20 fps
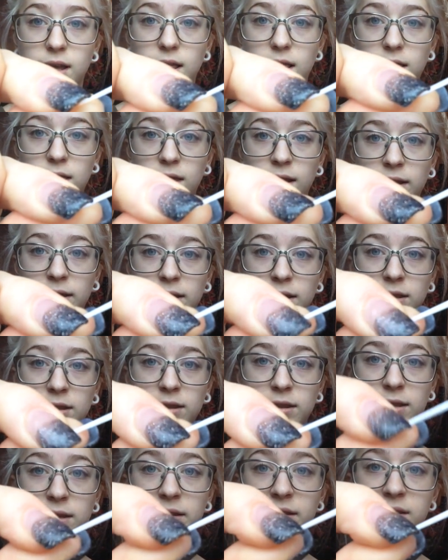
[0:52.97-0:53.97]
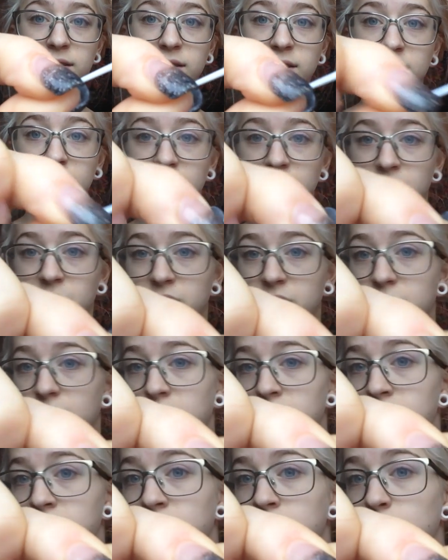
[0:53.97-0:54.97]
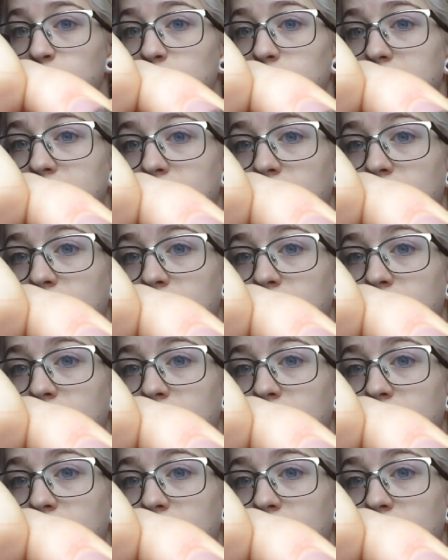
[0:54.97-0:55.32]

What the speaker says: like this. This is just a super